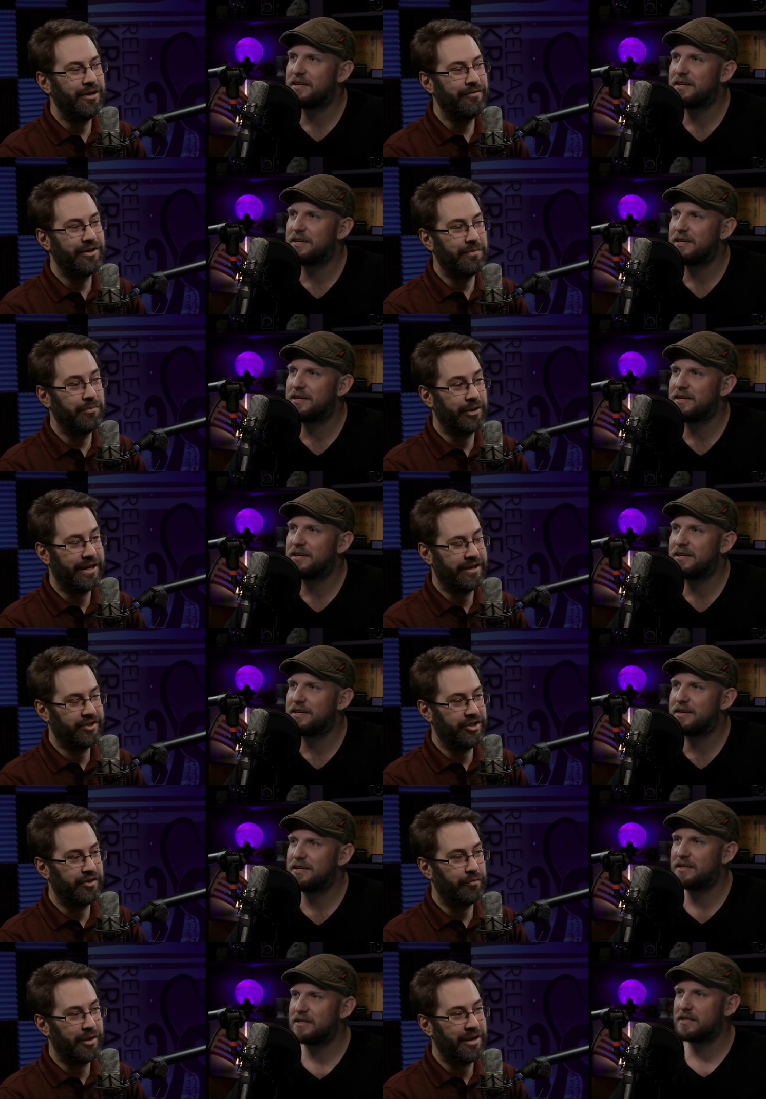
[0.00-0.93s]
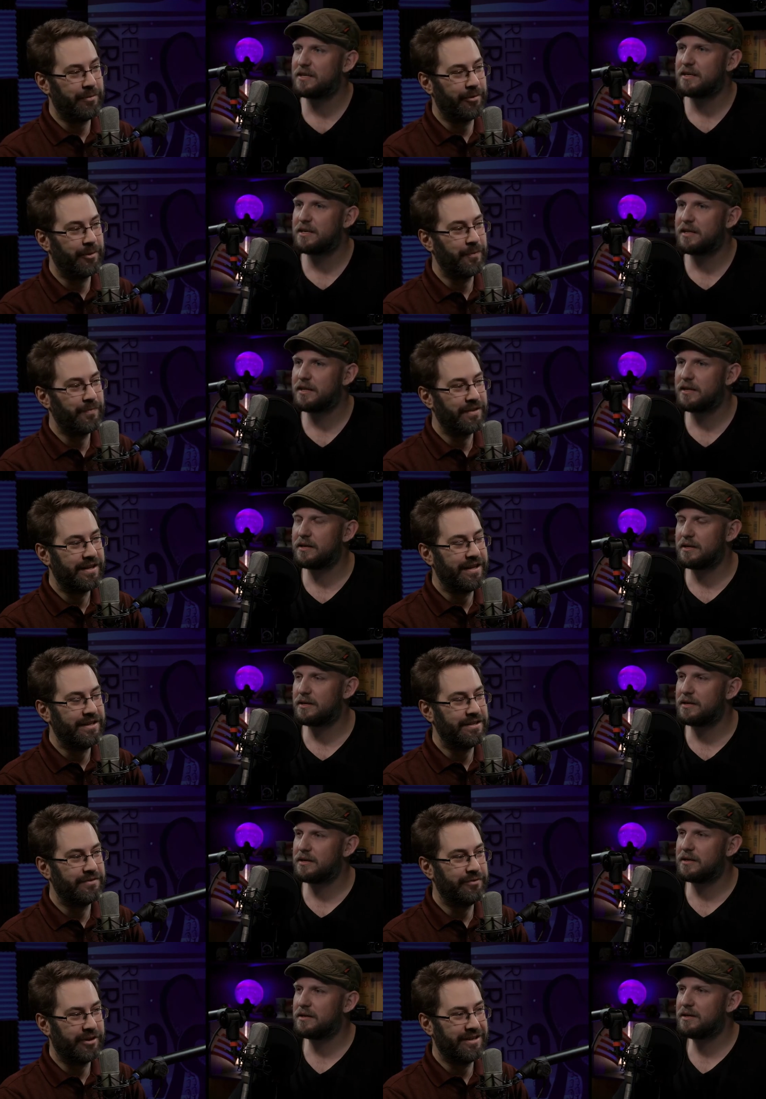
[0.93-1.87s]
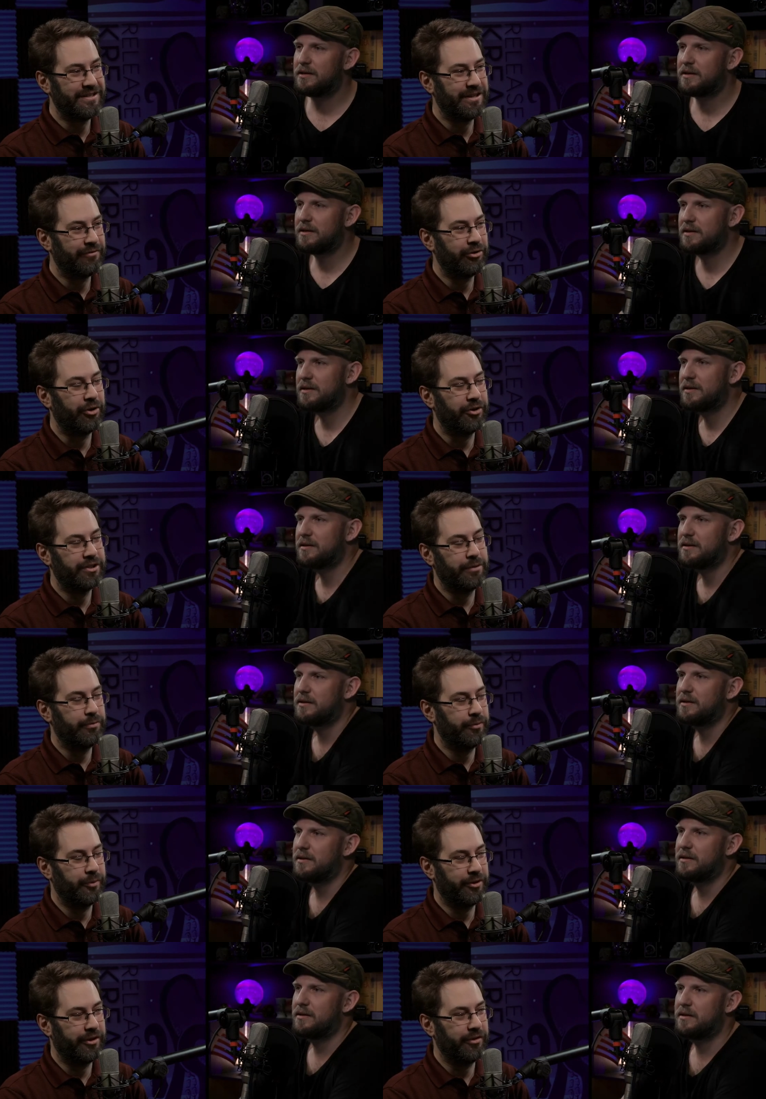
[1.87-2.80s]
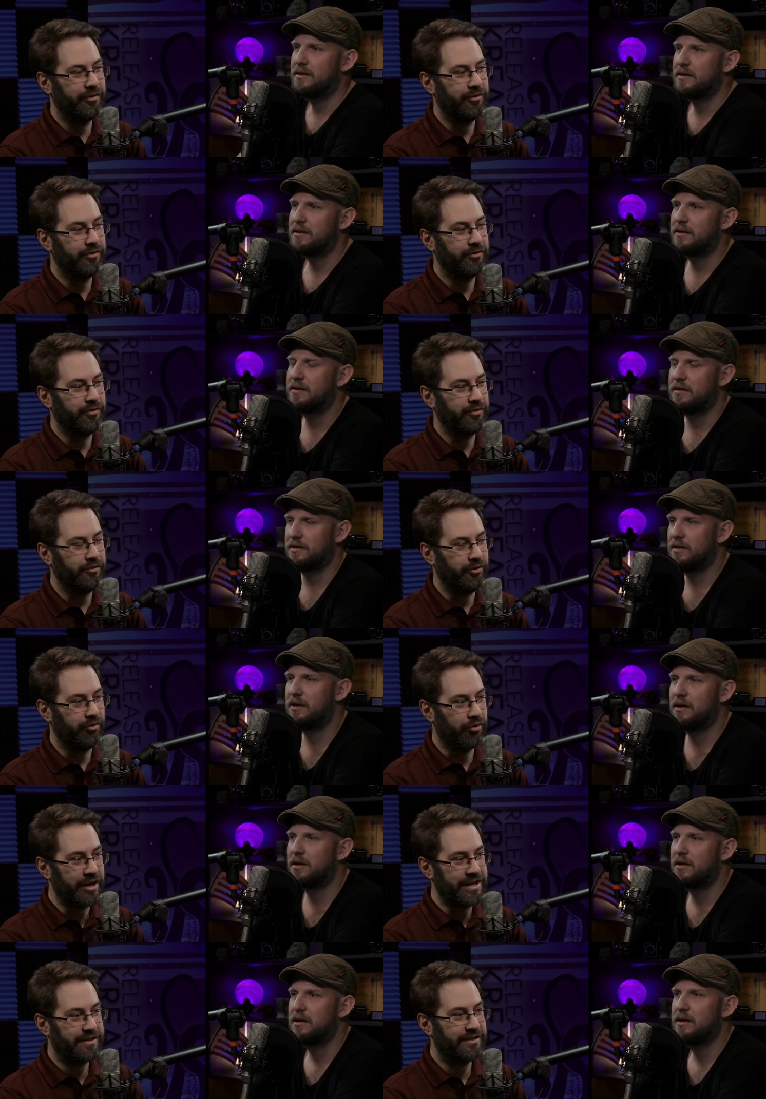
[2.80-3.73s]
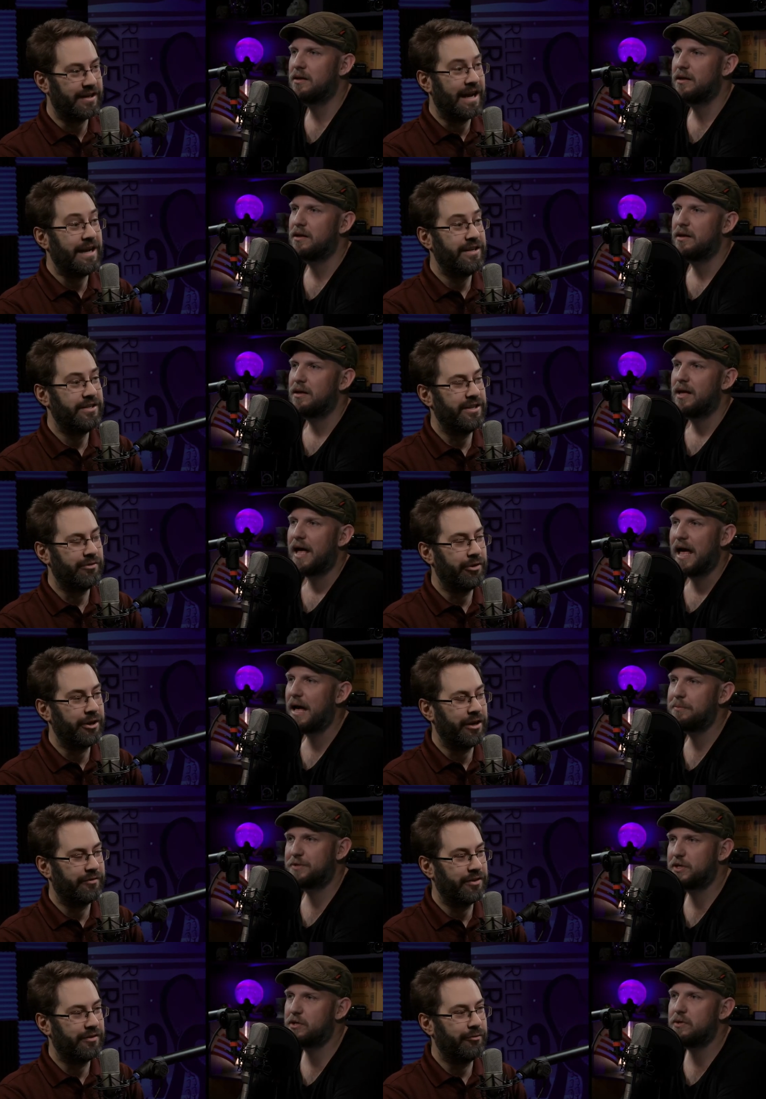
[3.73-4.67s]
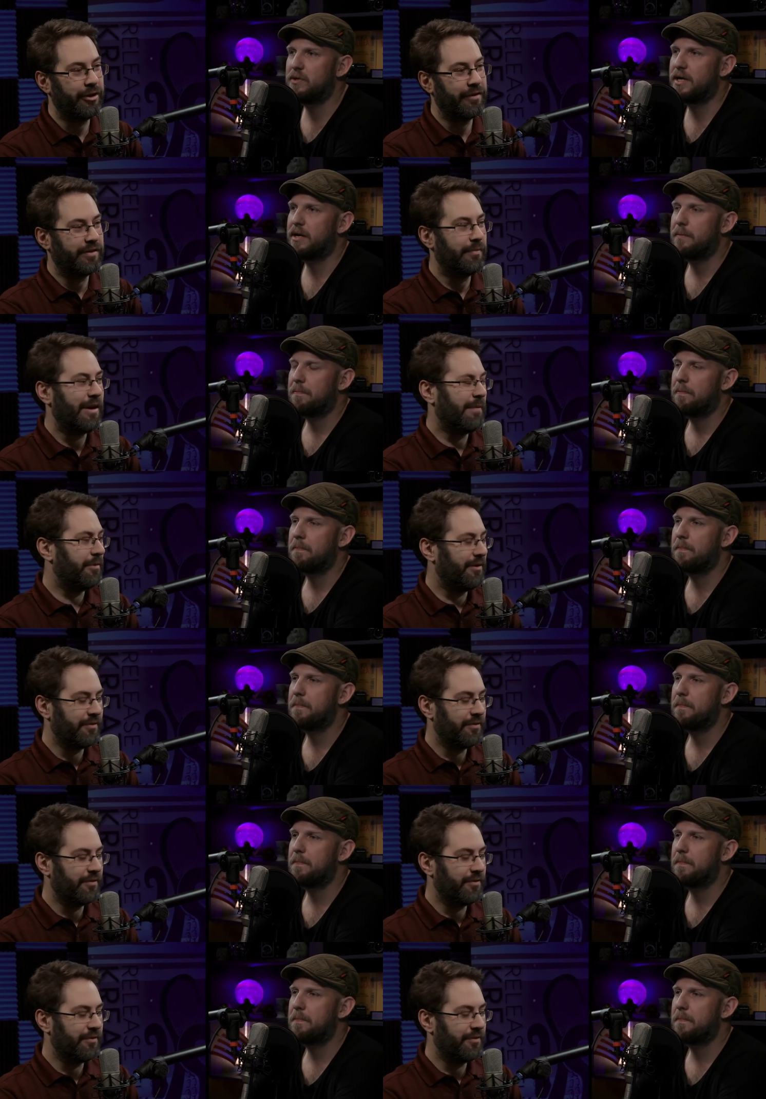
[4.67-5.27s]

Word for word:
Speaker 1: given a blank sheet of paper, it is very difficult to come up with a great idea right off right off the bat.